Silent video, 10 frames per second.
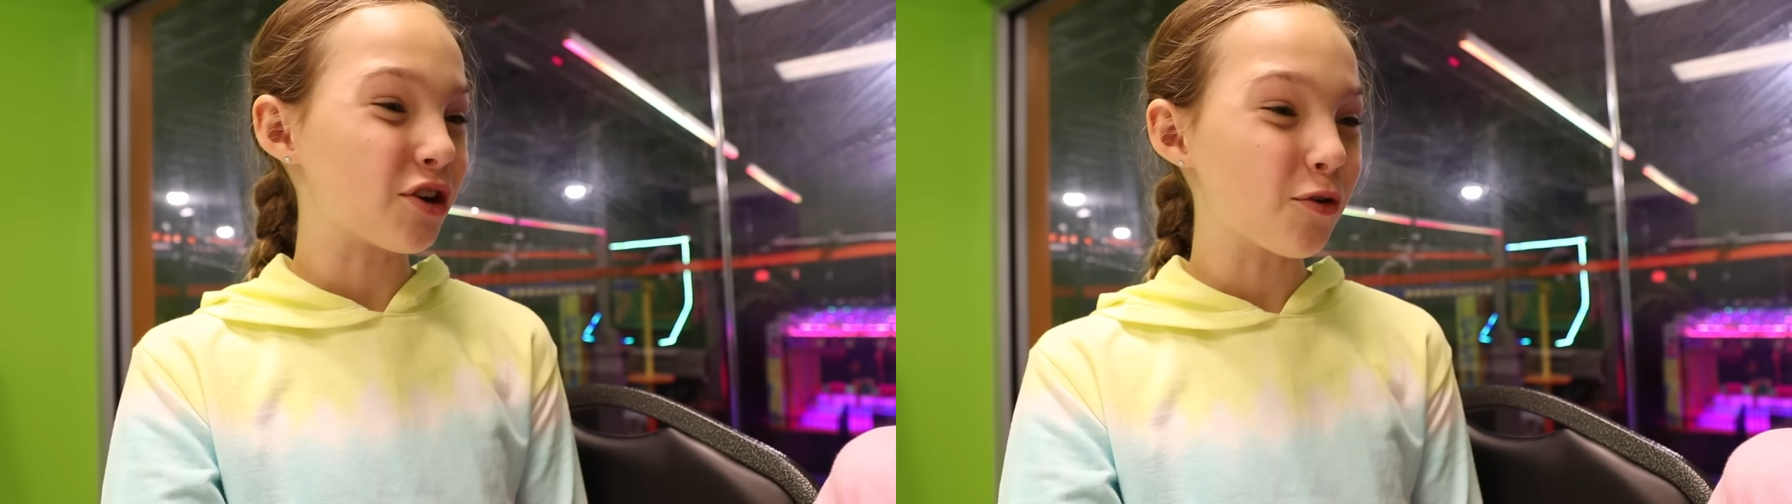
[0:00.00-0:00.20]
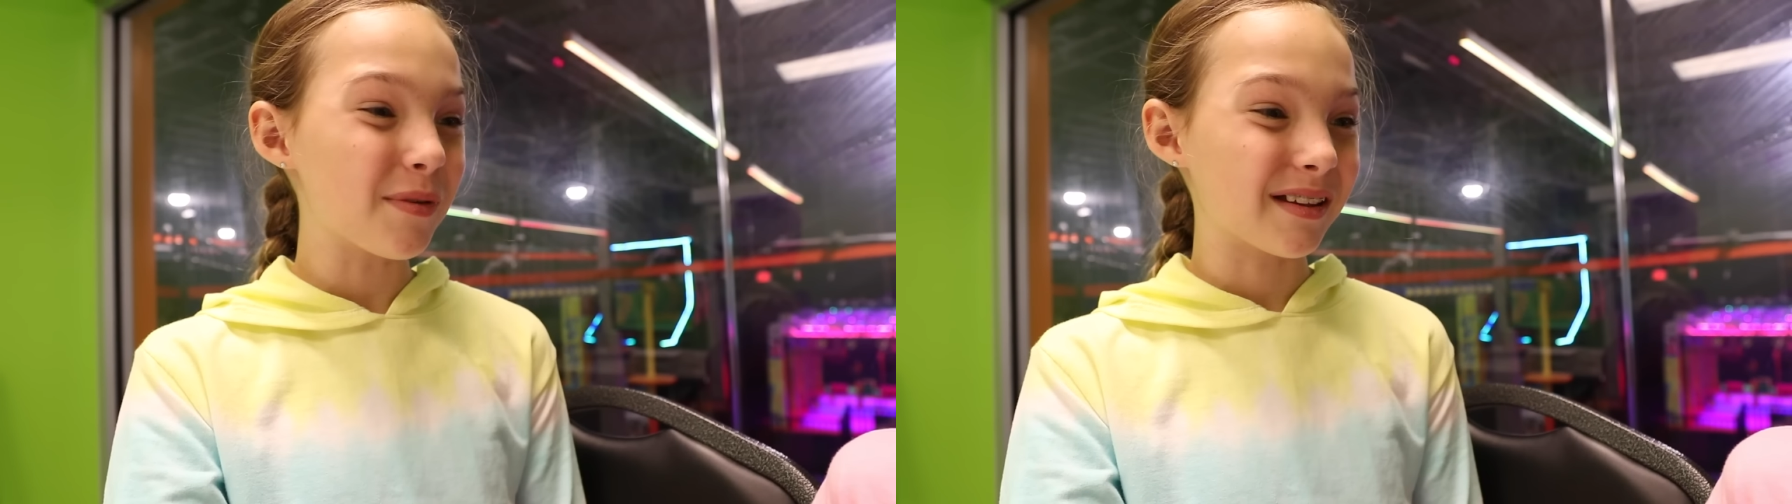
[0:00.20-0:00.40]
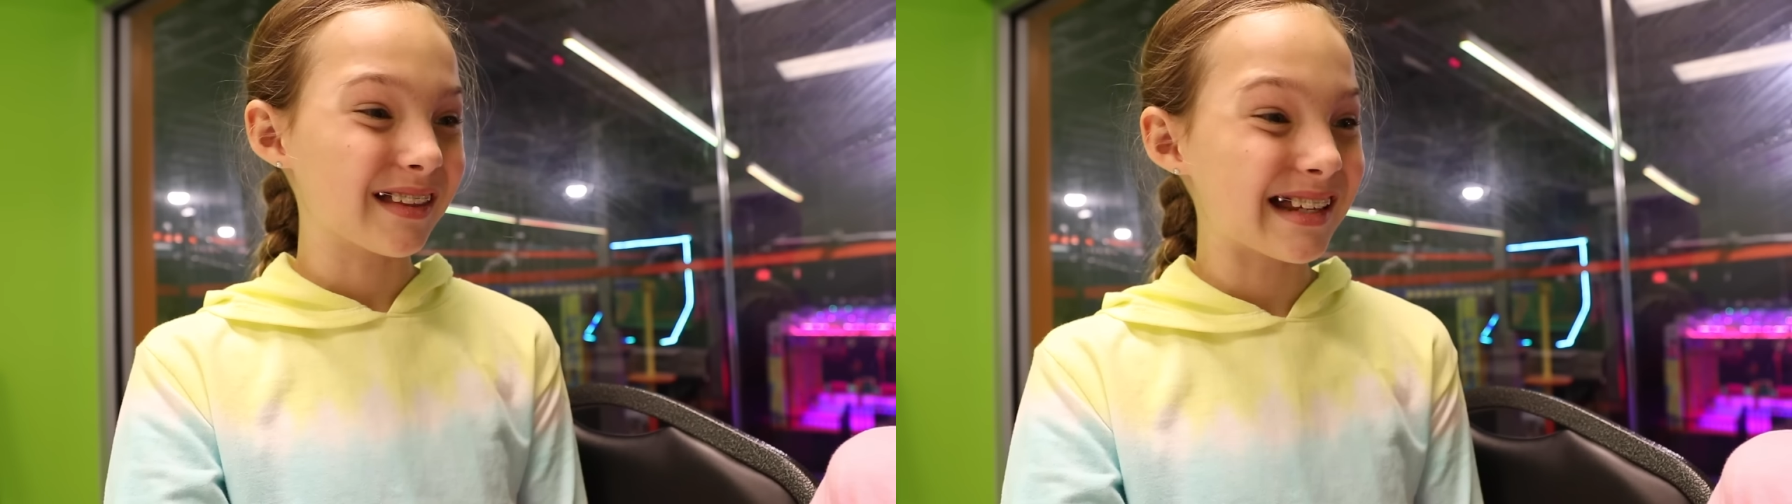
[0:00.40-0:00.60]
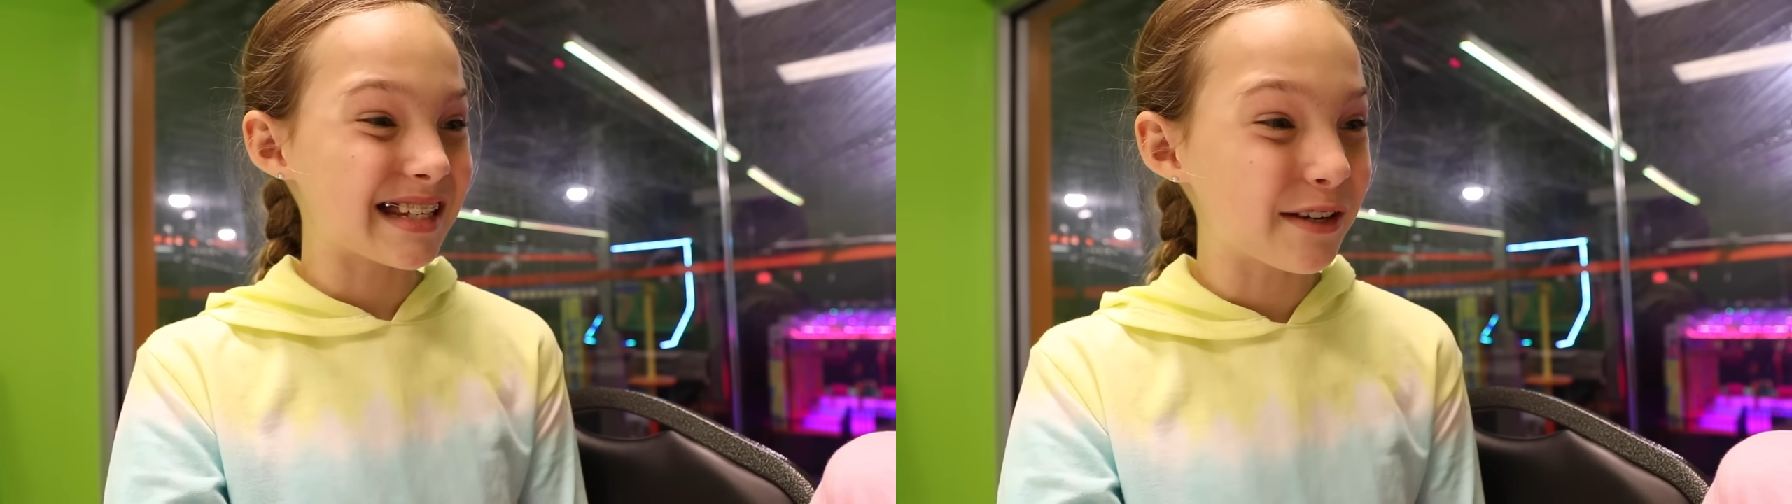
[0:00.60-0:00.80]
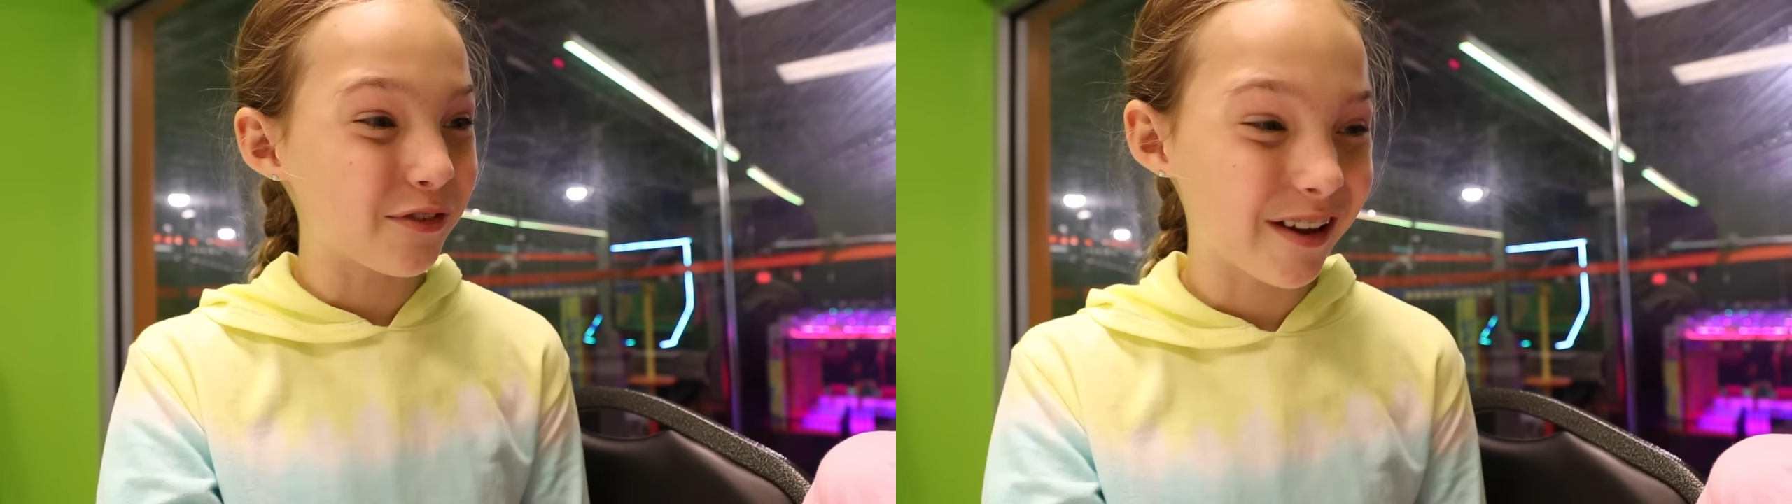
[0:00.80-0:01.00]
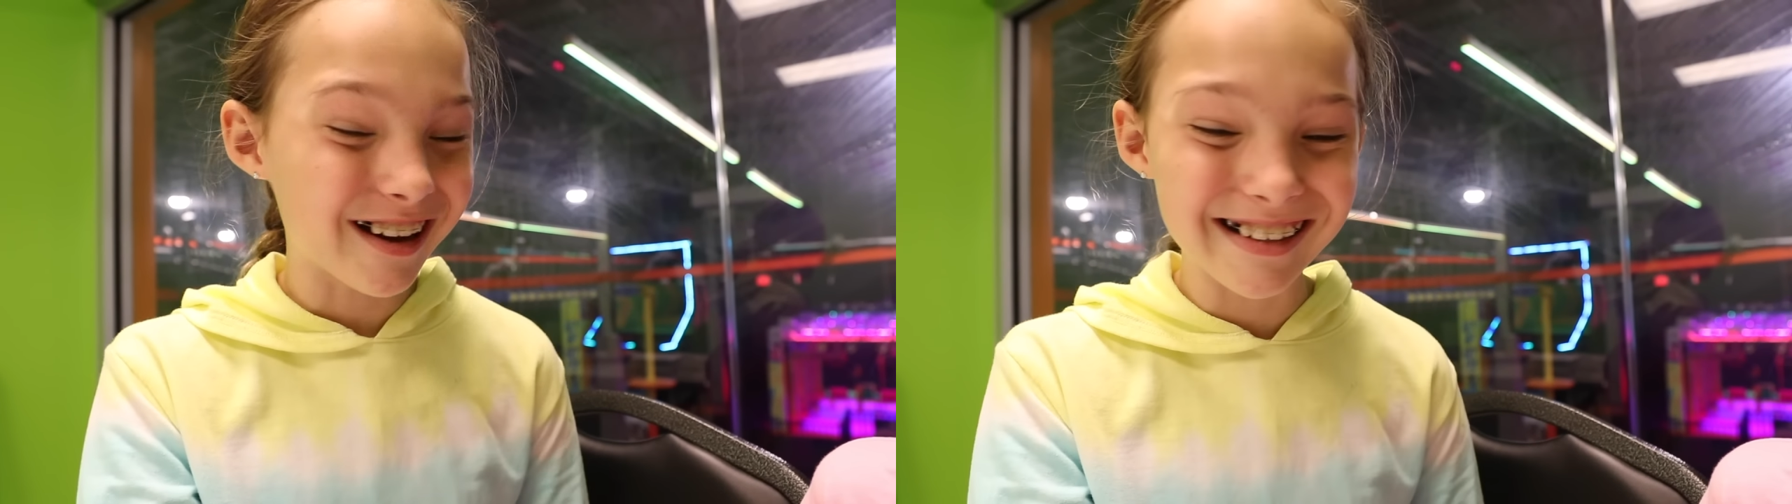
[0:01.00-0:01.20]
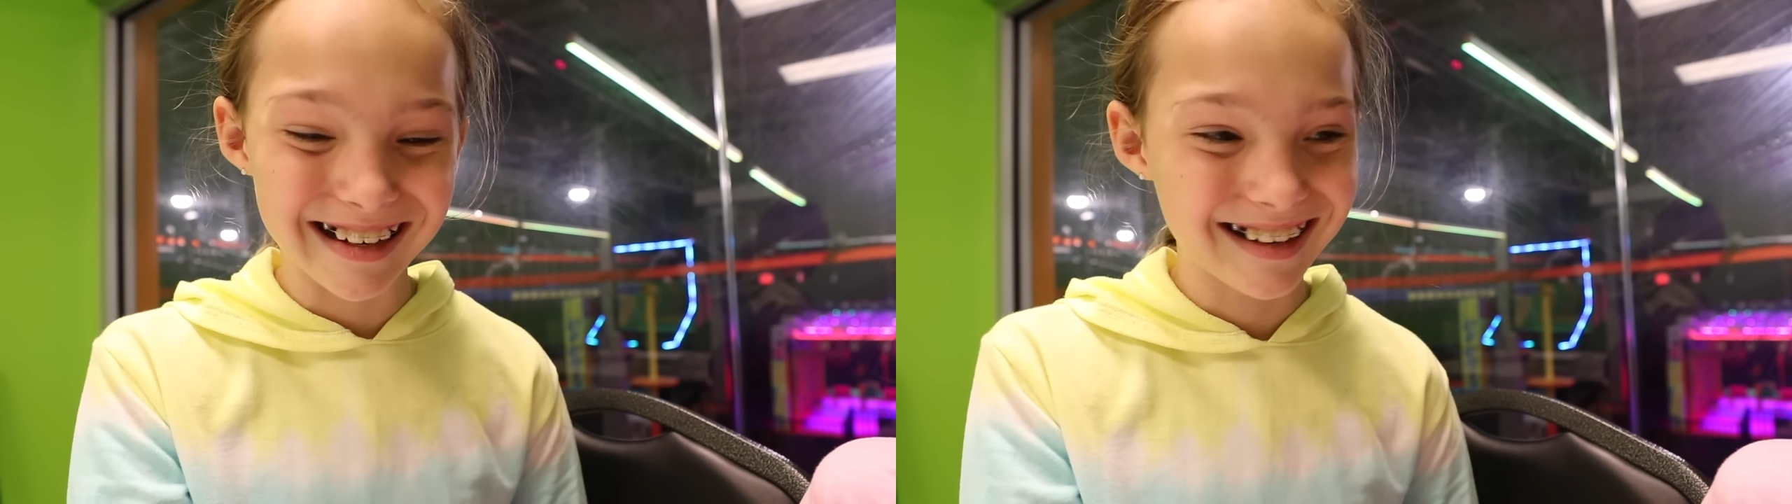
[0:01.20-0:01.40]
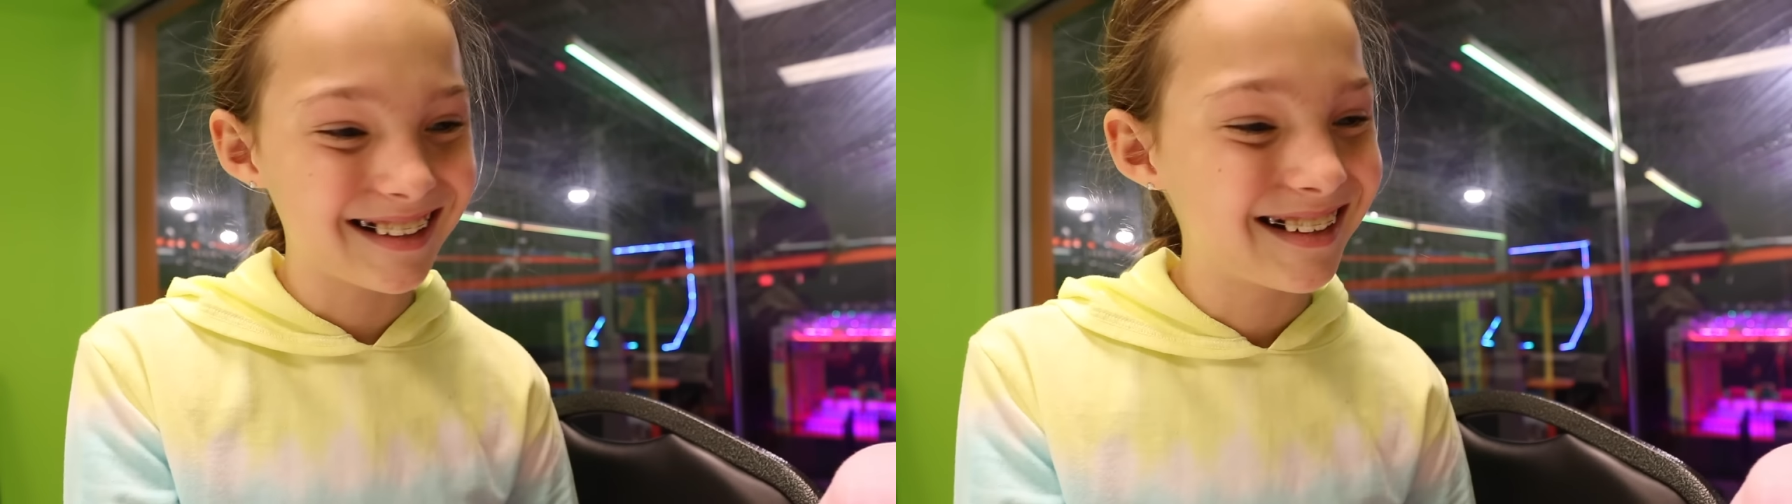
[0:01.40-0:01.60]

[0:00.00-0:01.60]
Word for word: open. Let's see if we got it.